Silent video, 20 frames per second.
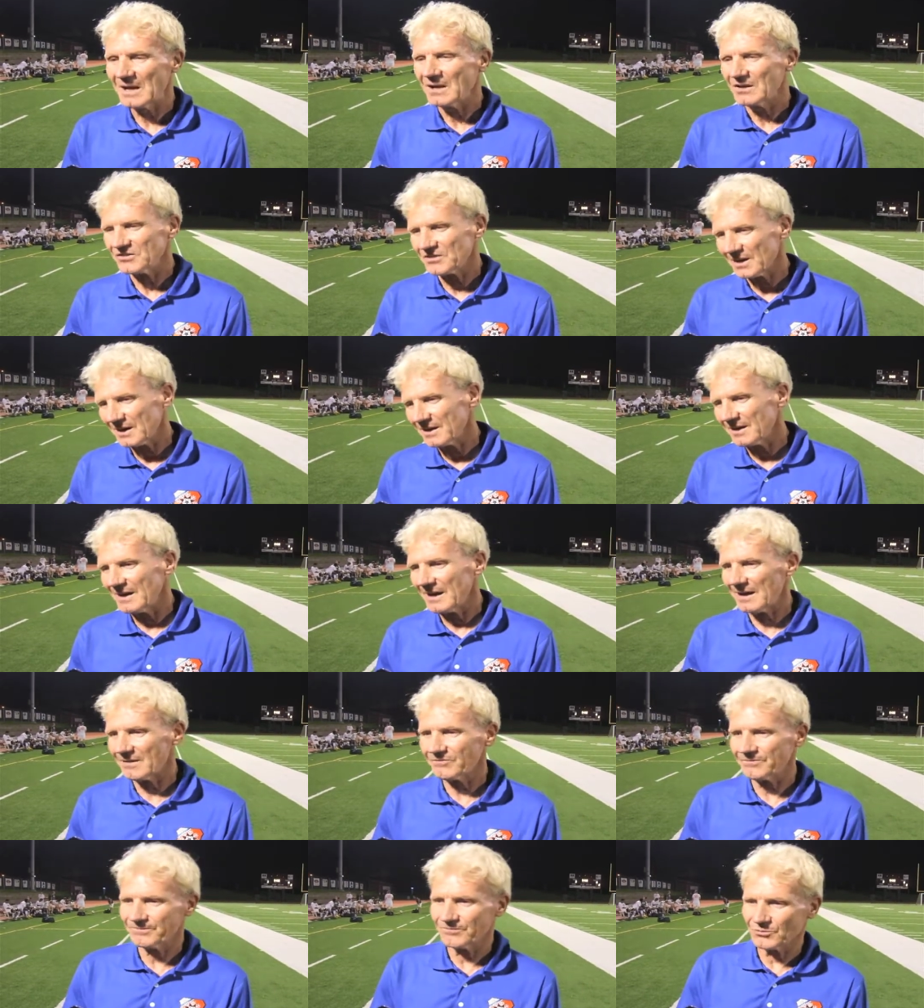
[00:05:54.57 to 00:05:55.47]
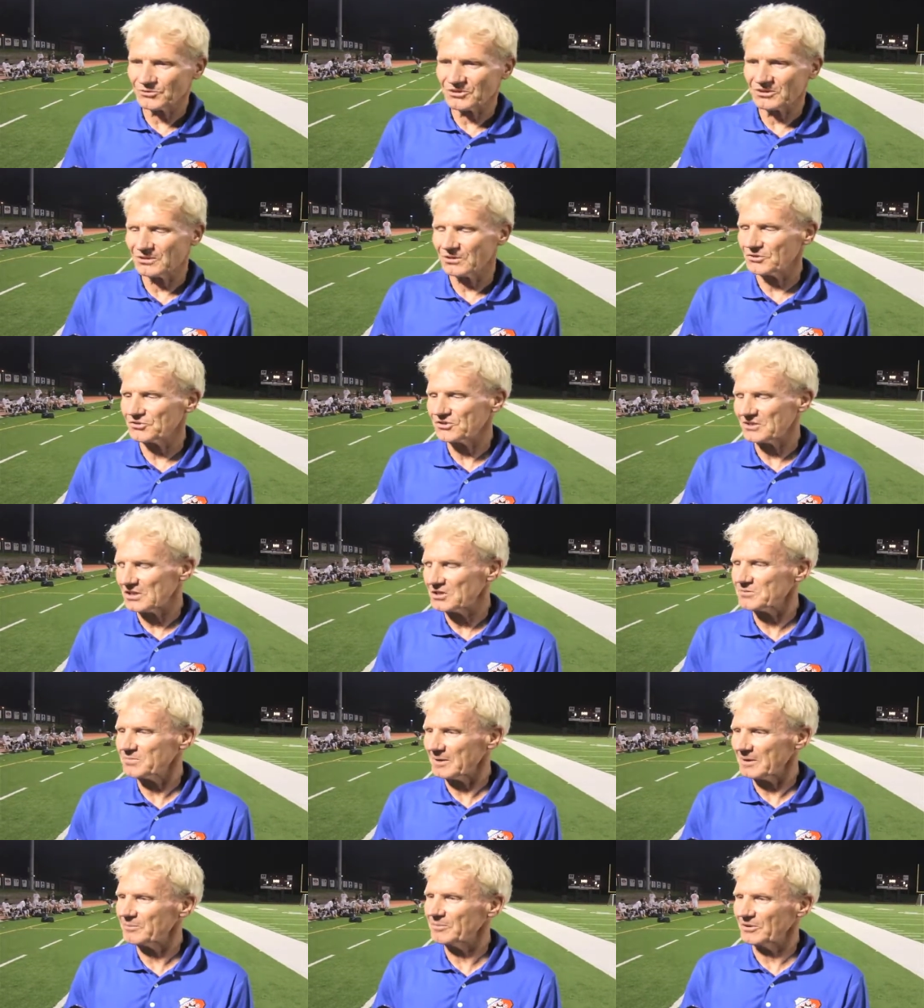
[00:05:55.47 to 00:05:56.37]
Second half was a little
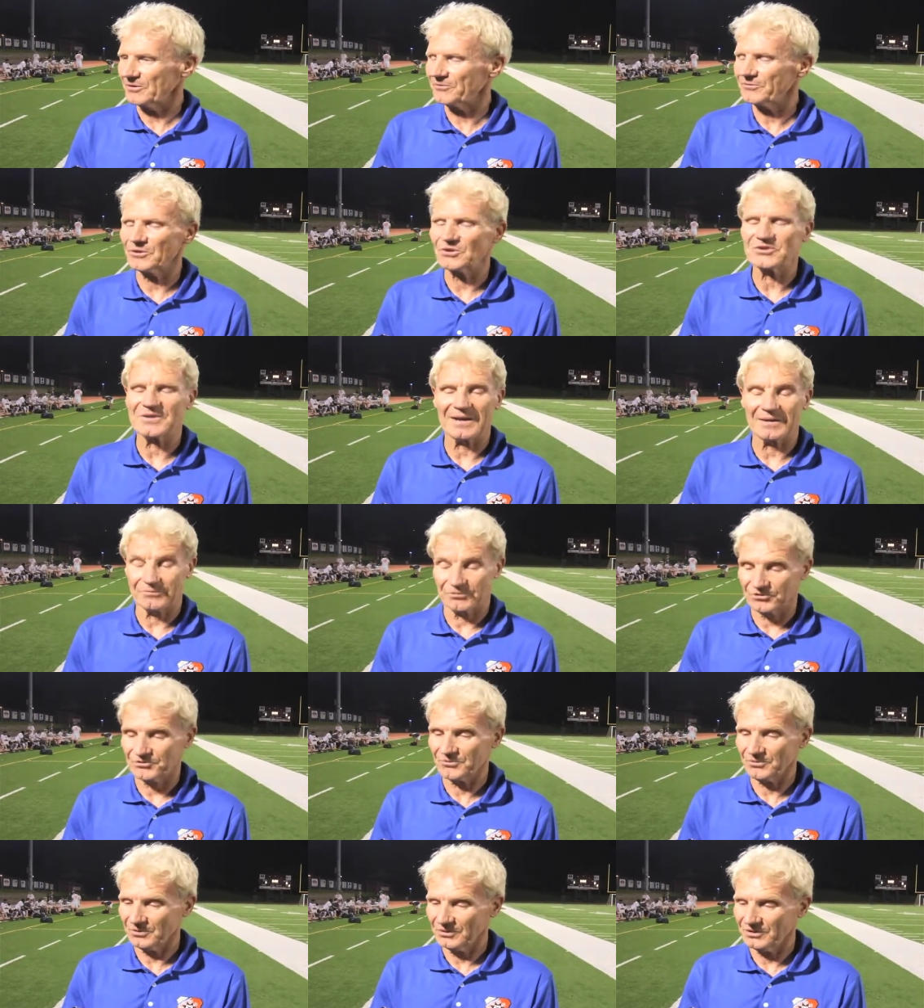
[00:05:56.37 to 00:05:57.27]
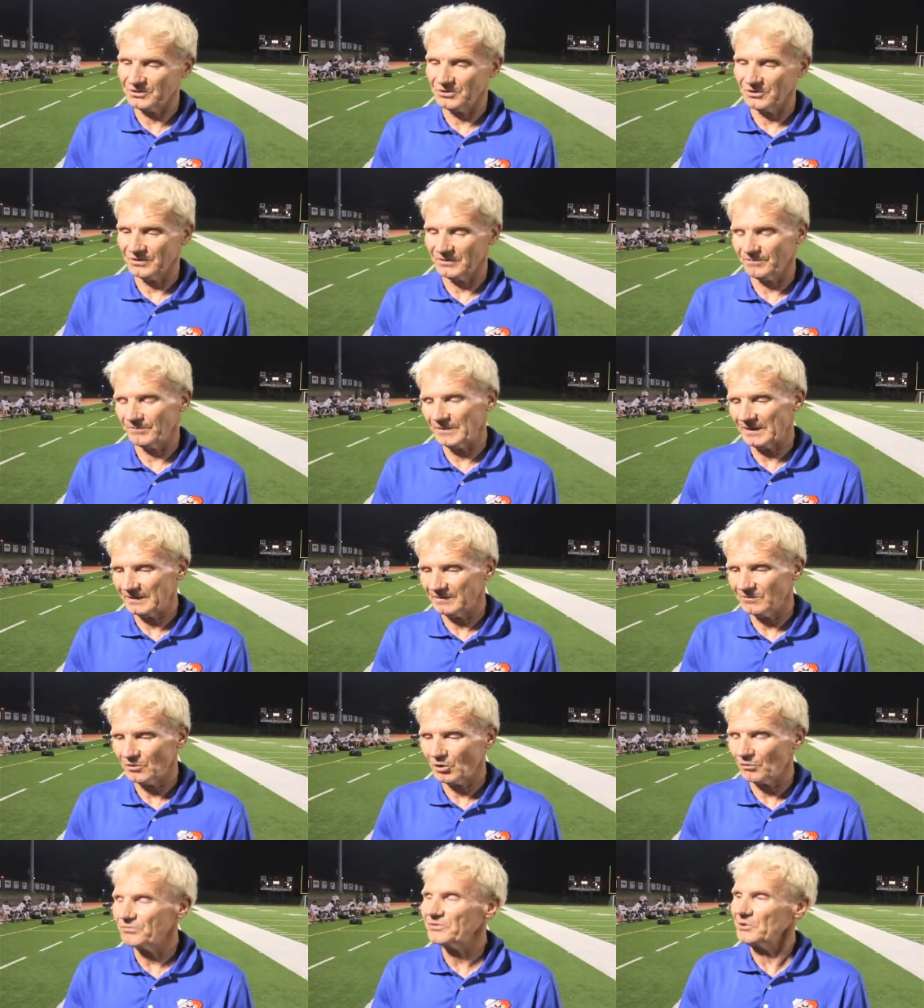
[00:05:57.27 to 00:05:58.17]
suspect, but the first half was really good, and
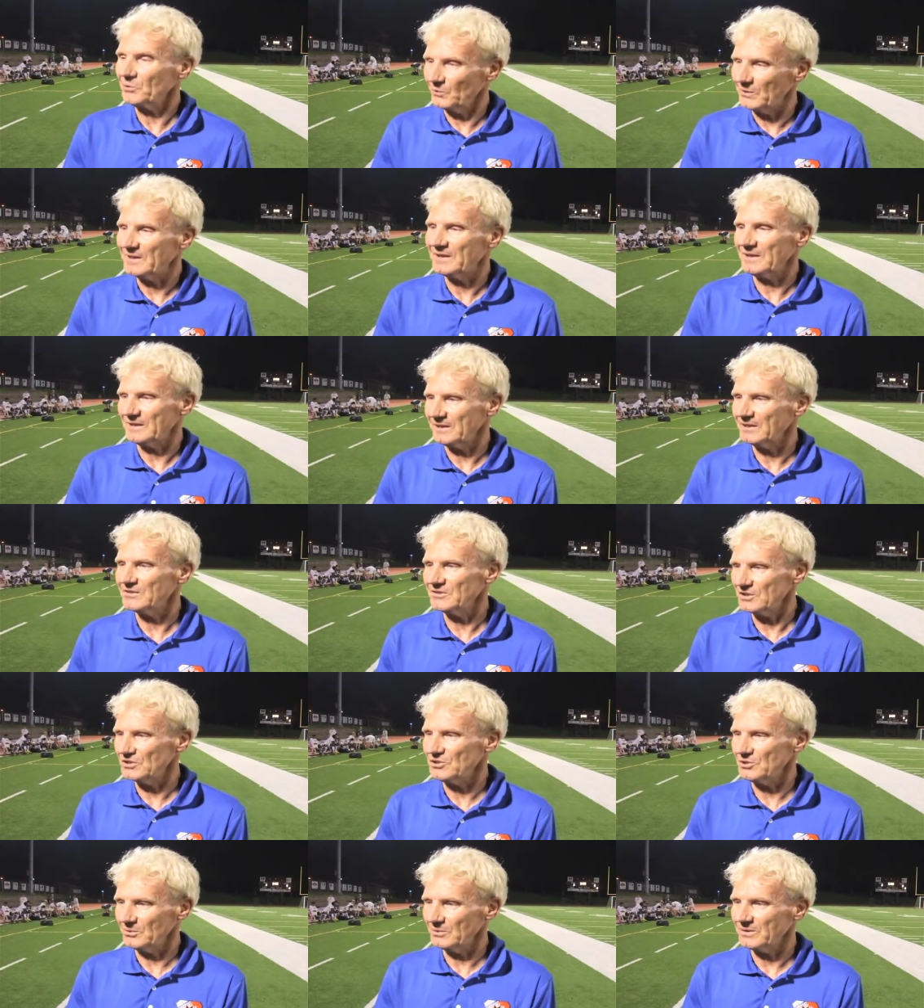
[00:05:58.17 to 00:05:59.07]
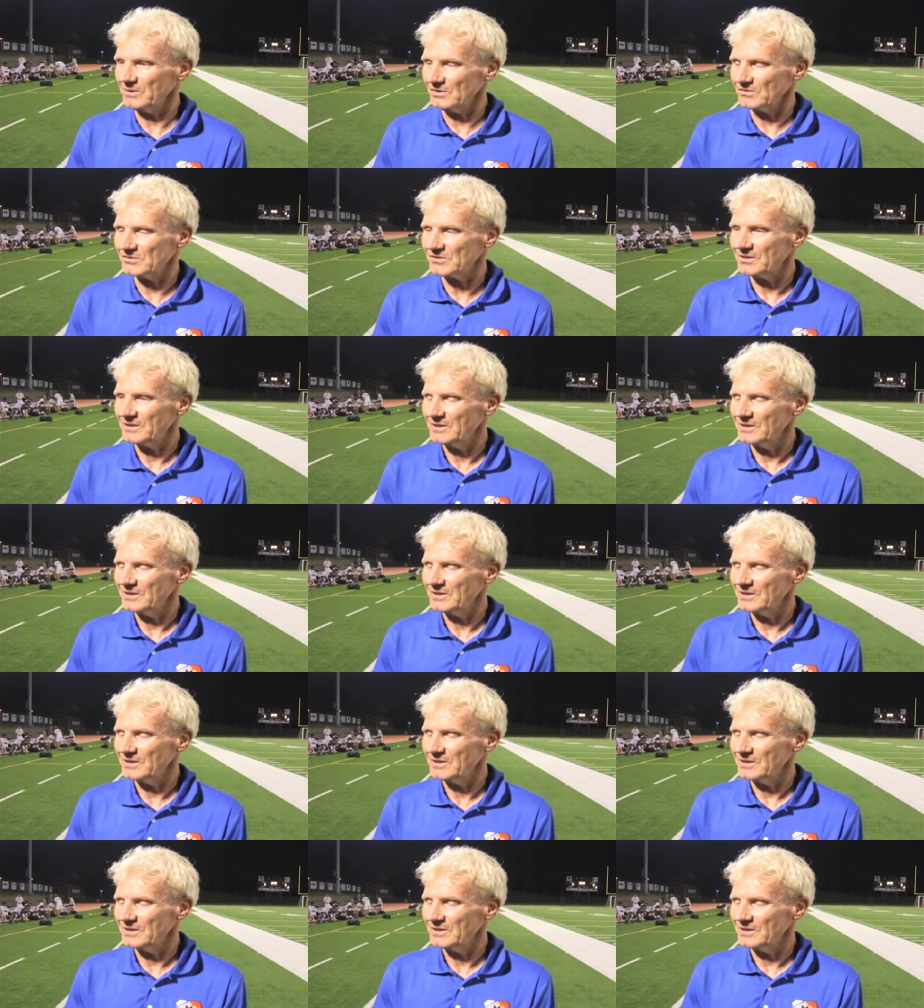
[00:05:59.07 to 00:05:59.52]
hopefully we can continue with this.